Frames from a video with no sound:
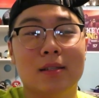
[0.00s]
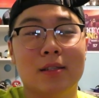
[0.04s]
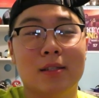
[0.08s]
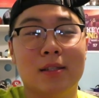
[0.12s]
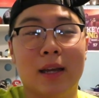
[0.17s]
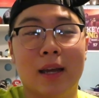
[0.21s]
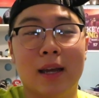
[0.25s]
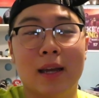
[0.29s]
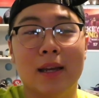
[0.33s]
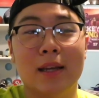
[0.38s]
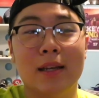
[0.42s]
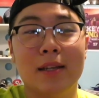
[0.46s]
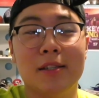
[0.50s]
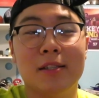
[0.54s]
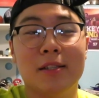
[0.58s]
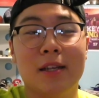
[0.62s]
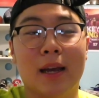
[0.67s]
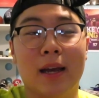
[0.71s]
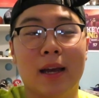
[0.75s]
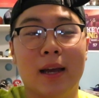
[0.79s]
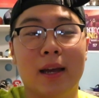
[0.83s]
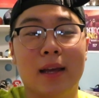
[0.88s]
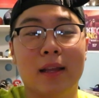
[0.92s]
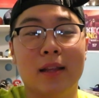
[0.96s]
change,
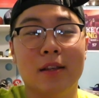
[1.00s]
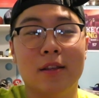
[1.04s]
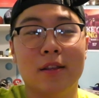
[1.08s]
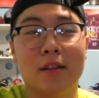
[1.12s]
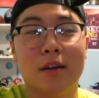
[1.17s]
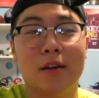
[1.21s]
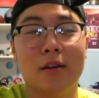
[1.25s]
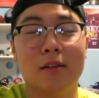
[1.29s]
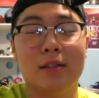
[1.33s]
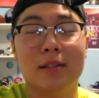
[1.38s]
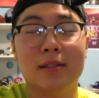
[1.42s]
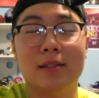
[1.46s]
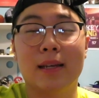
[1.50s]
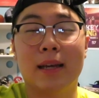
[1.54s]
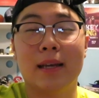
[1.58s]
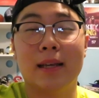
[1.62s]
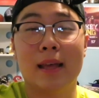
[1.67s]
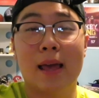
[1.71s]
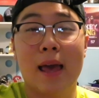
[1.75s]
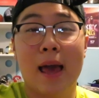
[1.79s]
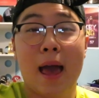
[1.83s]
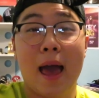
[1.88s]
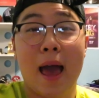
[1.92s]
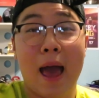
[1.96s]
and you know, since
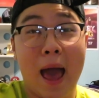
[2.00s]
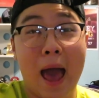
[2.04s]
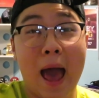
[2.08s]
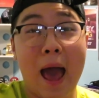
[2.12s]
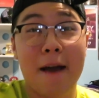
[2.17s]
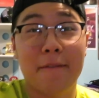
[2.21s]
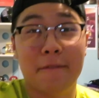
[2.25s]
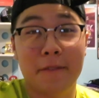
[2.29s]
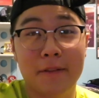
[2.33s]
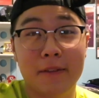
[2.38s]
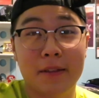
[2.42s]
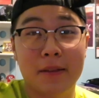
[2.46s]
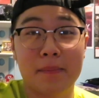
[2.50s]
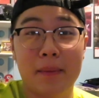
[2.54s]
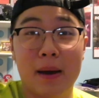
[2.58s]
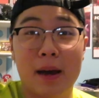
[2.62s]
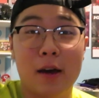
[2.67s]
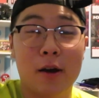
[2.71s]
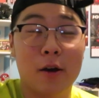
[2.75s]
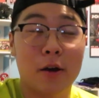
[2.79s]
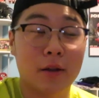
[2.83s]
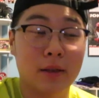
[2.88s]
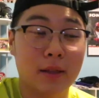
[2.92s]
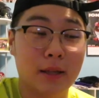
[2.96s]
I have lived in
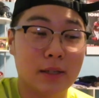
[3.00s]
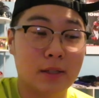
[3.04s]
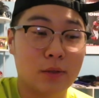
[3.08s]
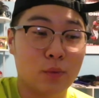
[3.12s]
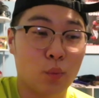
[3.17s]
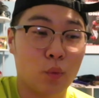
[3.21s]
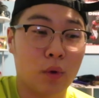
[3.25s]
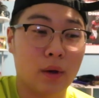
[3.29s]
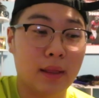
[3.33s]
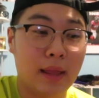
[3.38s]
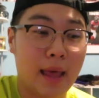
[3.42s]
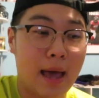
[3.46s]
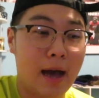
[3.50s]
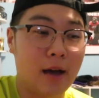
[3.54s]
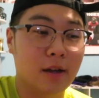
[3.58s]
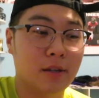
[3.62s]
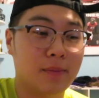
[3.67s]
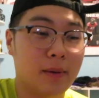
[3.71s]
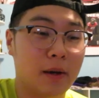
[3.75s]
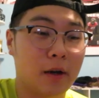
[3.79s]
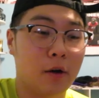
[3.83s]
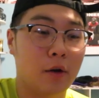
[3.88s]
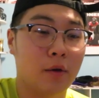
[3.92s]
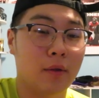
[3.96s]
this one
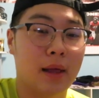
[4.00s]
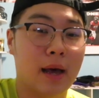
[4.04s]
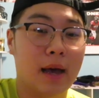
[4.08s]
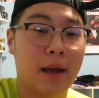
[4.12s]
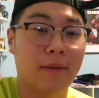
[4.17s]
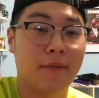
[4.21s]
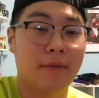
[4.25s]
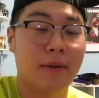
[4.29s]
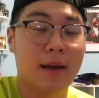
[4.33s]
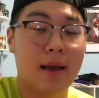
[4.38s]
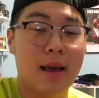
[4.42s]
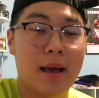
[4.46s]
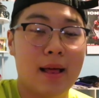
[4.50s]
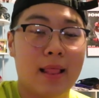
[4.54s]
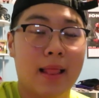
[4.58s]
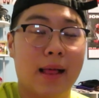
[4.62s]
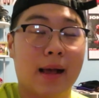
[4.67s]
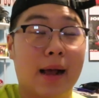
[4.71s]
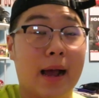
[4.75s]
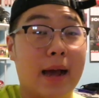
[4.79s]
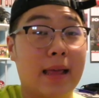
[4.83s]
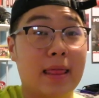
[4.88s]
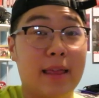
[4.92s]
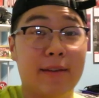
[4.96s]
house my whole life,
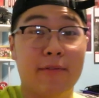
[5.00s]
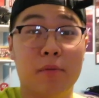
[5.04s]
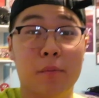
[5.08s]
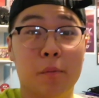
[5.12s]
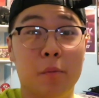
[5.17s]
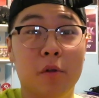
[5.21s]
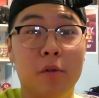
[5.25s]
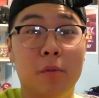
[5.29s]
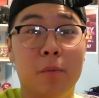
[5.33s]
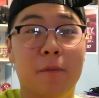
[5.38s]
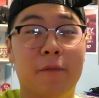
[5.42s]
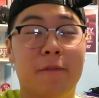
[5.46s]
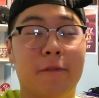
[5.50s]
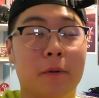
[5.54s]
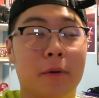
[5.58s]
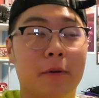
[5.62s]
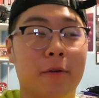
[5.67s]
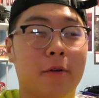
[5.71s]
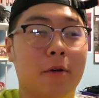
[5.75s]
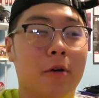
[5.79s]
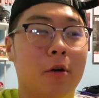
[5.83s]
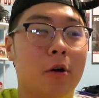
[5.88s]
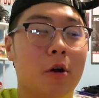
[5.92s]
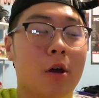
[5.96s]
like I never moved
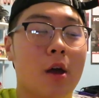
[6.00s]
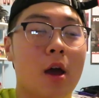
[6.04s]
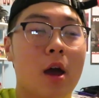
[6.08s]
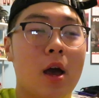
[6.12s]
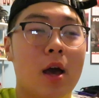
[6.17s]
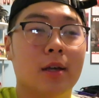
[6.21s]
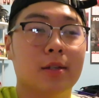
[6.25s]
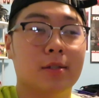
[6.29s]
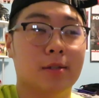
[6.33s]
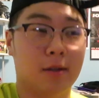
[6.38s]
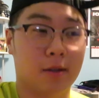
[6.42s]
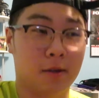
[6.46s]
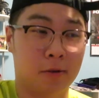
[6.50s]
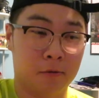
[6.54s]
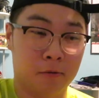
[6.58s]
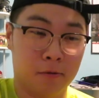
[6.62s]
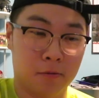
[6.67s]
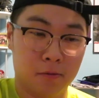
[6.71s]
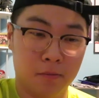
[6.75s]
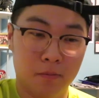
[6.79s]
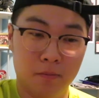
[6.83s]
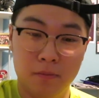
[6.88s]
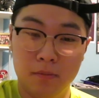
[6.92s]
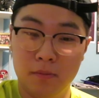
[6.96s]
before, so
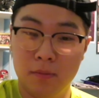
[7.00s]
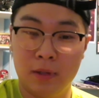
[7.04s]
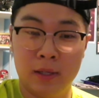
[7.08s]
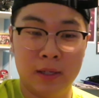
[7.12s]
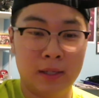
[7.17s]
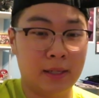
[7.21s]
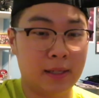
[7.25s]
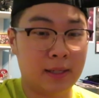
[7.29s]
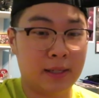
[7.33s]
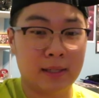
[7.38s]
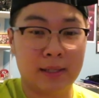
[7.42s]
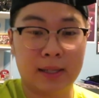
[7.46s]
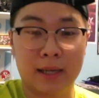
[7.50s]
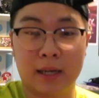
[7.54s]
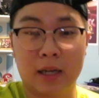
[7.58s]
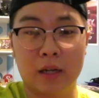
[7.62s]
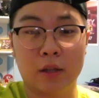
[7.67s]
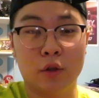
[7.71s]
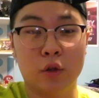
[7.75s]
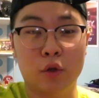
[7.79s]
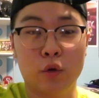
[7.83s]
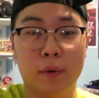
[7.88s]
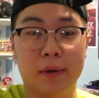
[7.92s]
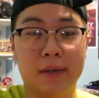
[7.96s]
this is just like a
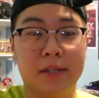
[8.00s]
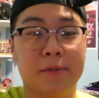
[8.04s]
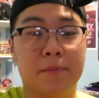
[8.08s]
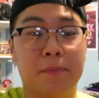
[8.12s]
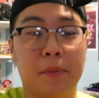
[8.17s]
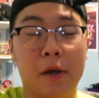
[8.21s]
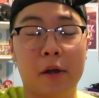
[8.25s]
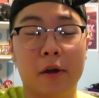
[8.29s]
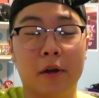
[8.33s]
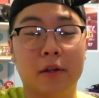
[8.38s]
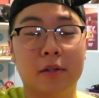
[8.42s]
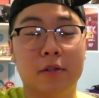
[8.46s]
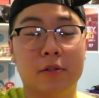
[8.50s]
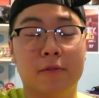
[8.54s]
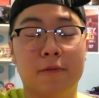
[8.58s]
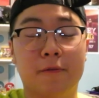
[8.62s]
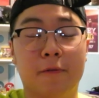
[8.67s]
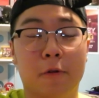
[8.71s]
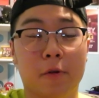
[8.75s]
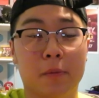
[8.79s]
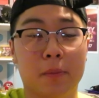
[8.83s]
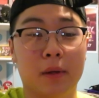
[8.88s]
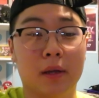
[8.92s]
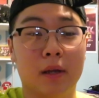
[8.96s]
new experience
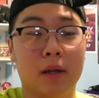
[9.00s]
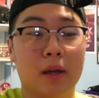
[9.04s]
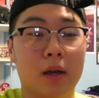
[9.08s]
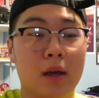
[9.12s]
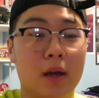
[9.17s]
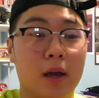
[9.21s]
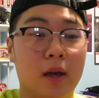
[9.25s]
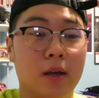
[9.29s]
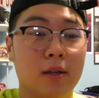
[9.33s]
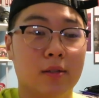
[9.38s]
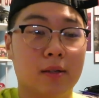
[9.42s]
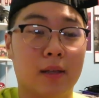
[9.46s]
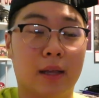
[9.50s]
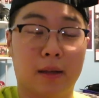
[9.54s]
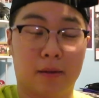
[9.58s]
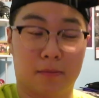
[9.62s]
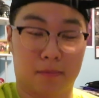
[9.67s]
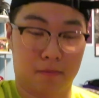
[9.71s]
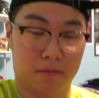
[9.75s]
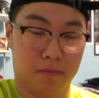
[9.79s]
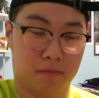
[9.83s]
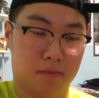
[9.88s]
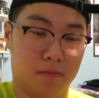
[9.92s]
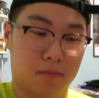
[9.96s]
for me. So like,
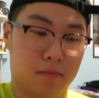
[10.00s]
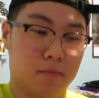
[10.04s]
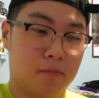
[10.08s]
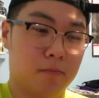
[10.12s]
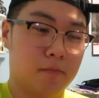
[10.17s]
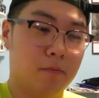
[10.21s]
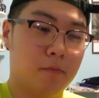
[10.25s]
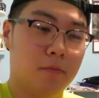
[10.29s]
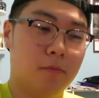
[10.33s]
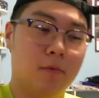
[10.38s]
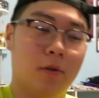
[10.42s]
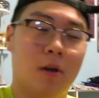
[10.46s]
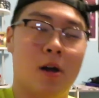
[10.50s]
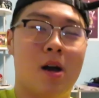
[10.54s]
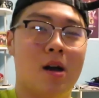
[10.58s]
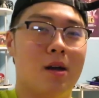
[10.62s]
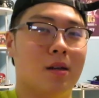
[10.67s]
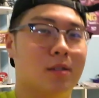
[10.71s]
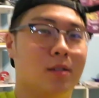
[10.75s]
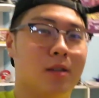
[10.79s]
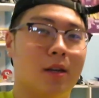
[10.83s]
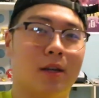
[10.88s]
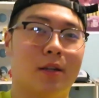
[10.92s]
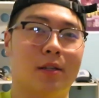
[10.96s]
oh,
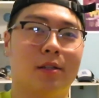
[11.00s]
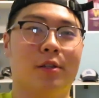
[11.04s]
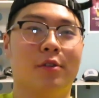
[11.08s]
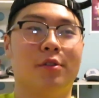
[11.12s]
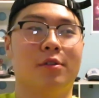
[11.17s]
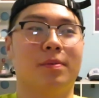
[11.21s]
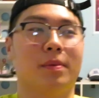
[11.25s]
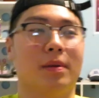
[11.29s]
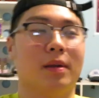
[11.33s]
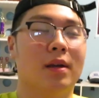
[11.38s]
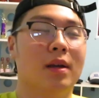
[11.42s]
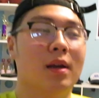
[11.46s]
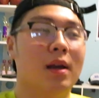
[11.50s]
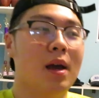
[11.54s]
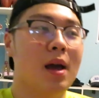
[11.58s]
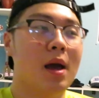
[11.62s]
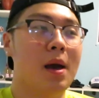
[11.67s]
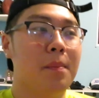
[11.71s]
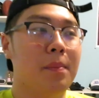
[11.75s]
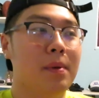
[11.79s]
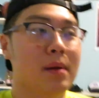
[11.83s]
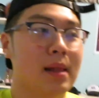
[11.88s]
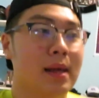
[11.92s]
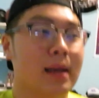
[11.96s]
so excuse me,
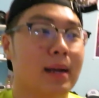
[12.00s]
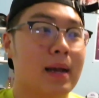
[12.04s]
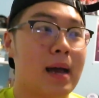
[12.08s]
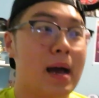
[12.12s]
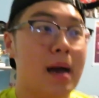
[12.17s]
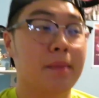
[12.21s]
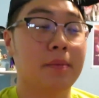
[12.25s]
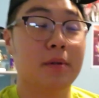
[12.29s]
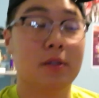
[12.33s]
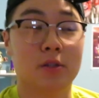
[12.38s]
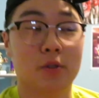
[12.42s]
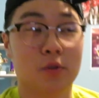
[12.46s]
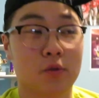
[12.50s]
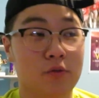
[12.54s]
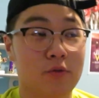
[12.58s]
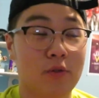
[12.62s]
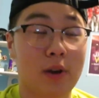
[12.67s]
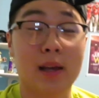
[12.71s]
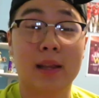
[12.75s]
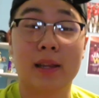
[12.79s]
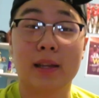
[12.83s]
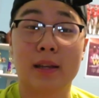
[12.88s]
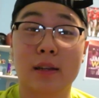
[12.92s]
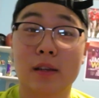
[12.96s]
but like I'm just
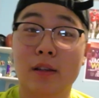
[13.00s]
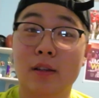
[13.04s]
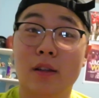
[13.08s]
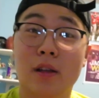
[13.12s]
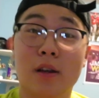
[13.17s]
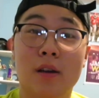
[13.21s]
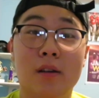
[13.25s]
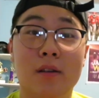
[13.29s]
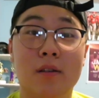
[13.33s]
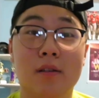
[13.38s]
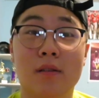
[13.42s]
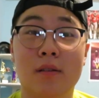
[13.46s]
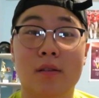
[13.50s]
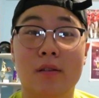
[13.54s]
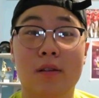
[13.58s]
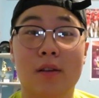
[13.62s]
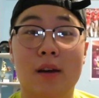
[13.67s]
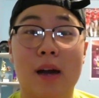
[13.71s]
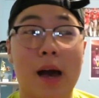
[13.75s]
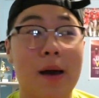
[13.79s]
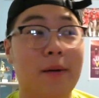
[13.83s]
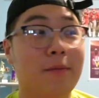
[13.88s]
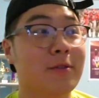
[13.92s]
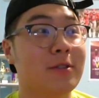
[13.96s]
ready. You know,
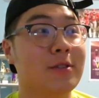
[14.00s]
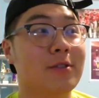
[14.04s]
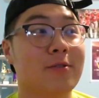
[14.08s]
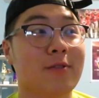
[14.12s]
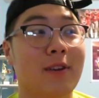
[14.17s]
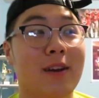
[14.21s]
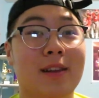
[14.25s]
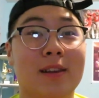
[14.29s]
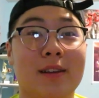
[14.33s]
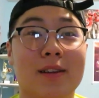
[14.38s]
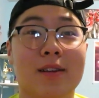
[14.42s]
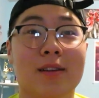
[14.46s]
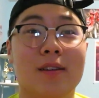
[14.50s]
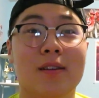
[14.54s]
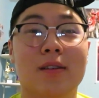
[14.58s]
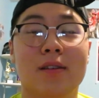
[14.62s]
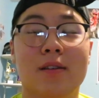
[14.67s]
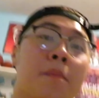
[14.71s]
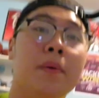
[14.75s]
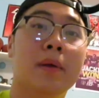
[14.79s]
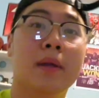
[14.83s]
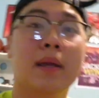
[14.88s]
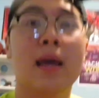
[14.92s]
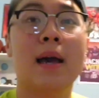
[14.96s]
I'm just ready.
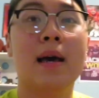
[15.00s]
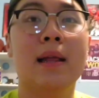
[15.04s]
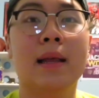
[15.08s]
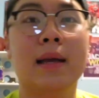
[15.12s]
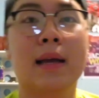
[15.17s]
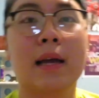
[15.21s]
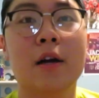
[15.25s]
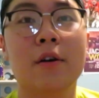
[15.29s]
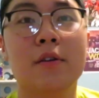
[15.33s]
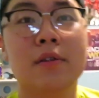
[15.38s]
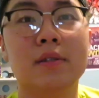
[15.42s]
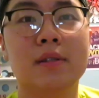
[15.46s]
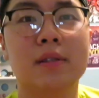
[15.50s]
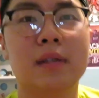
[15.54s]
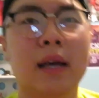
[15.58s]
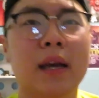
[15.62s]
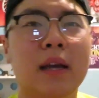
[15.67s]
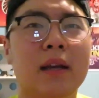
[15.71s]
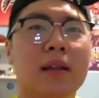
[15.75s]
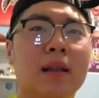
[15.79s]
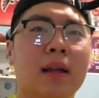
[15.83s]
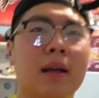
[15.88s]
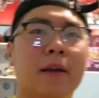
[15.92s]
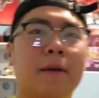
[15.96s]
But yeah, like I was
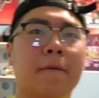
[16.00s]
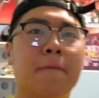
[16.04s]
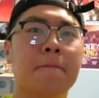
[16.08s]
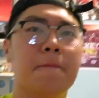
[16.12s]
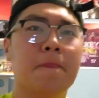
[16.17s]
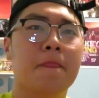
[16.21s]
saying, like.